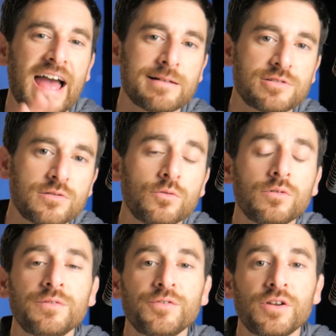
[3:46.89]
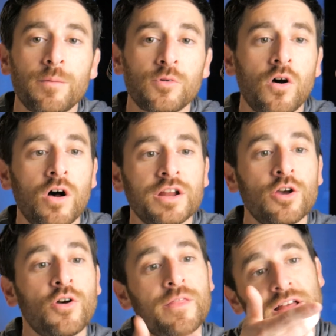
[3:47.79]
absolutely phenomenal
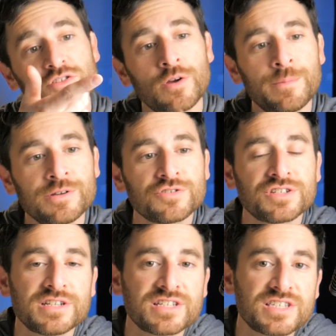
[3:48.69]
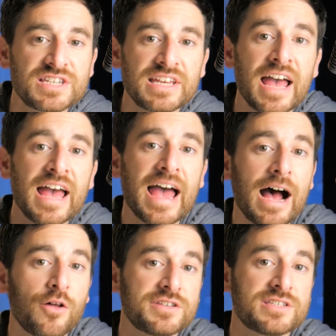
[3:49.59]
audio, and that's why I'm interested to see
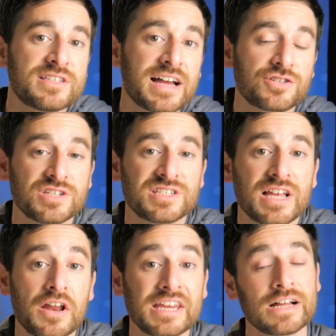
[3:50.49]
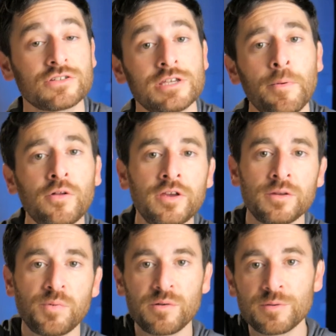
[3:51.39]
how this is actually sounding. Now, typically
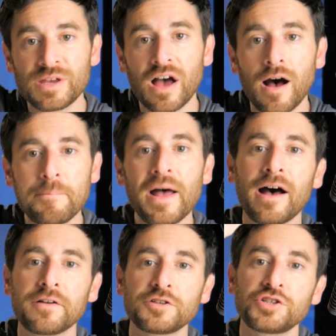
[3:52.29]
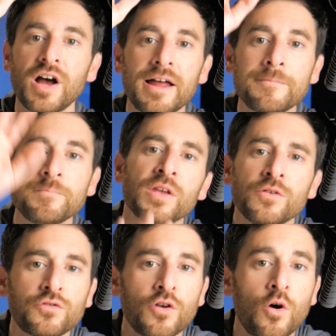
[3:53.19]
it'd probably be up out of shot,
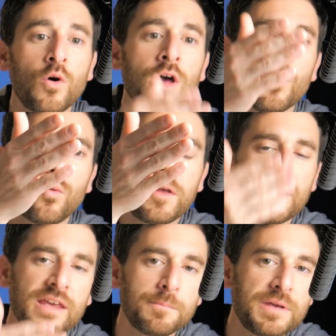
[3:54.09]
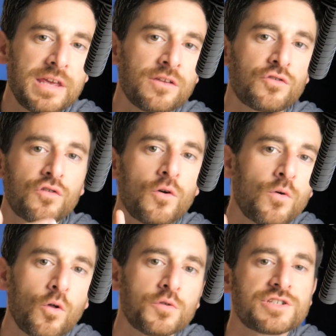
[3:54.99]
so with it being so
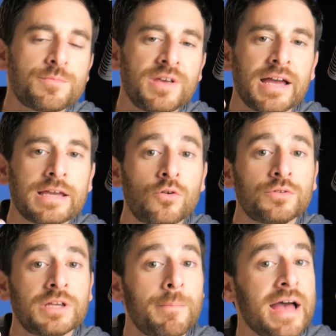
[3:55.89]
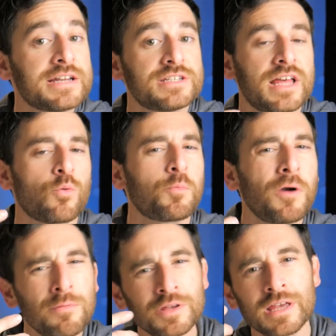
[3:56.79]
close to me, I can only imagine that we're
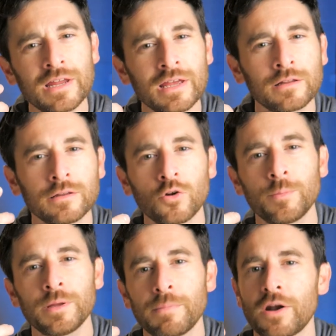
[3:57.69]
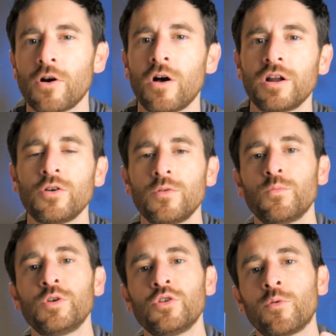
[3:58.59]
probably getting a little bit better audio
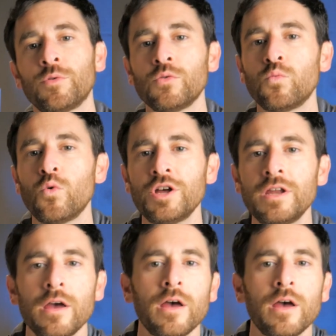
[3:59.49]
than we normally would,